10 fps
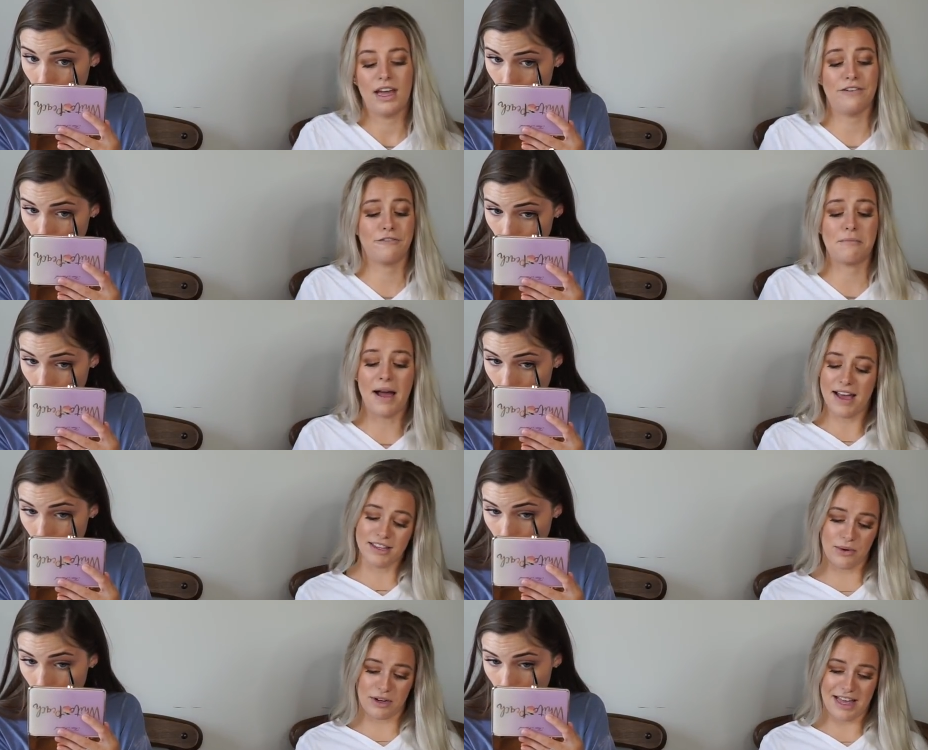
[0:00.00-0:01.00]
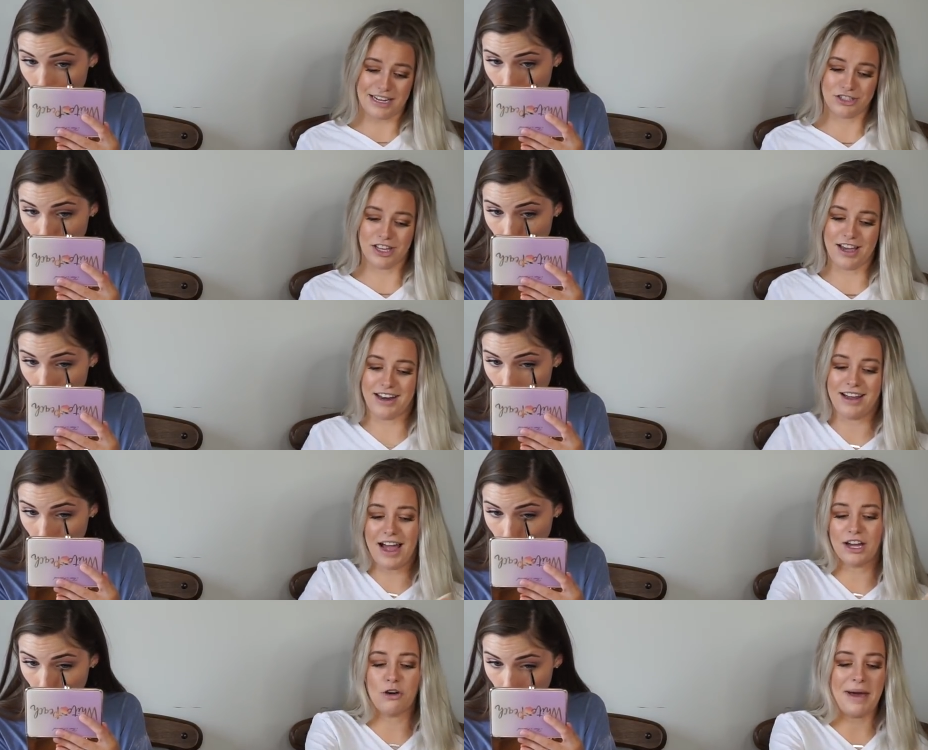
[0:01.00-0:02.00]
Speaker 1: And for my lower lash line,
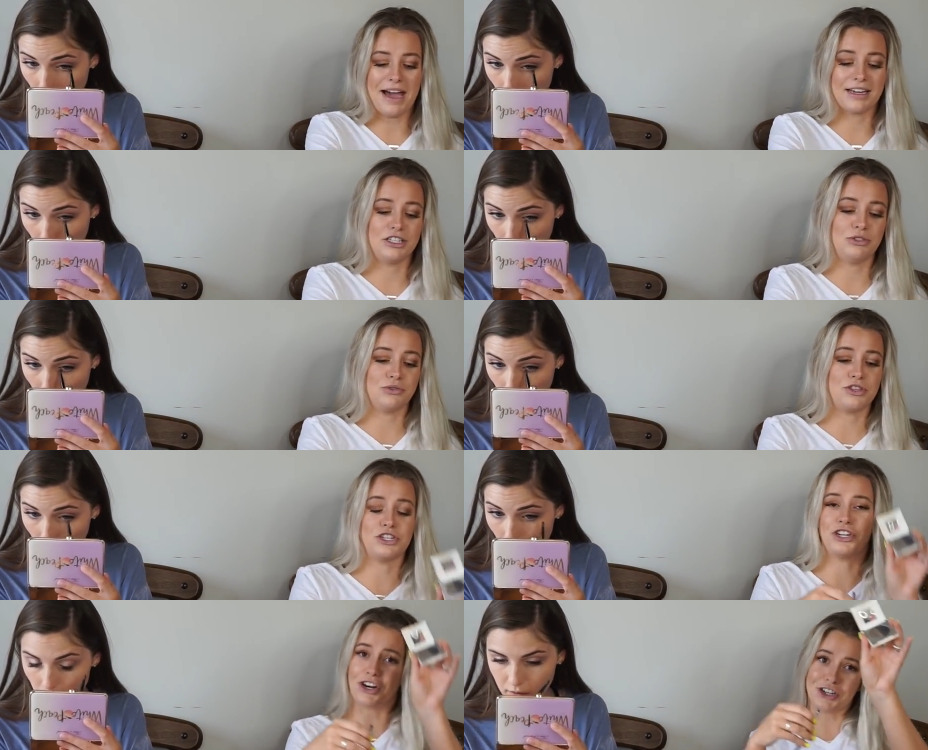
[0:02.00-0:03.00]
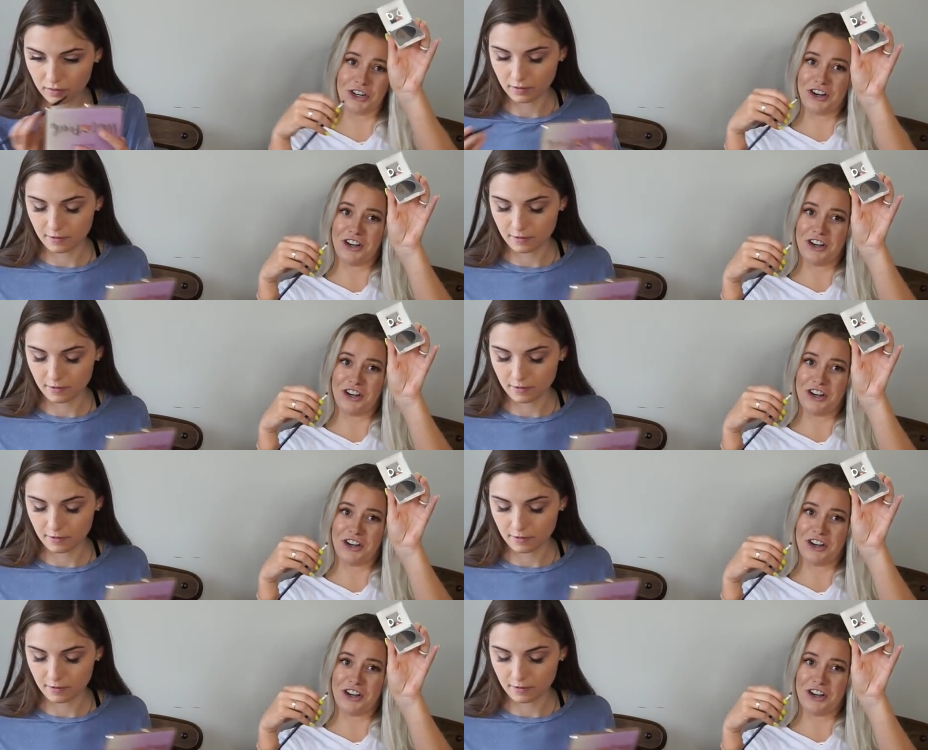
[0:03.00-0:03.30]
I go back and use the darker